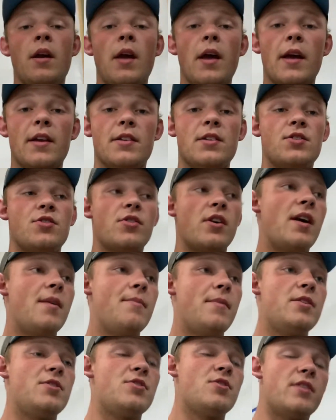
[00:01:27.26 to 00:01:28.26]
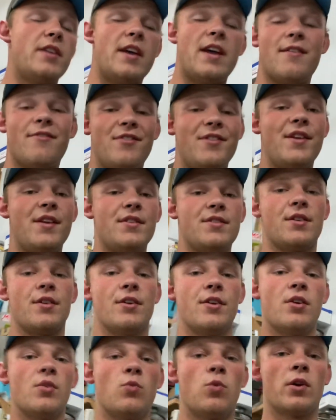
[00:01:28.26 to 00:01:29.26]
and just try and make sure that everything's in
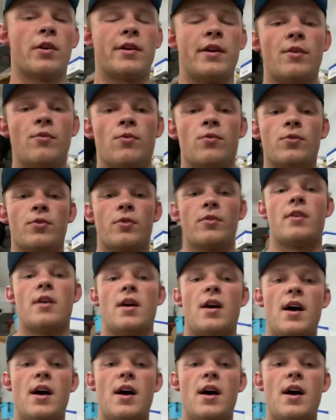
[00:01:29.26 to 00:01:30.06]
good working order.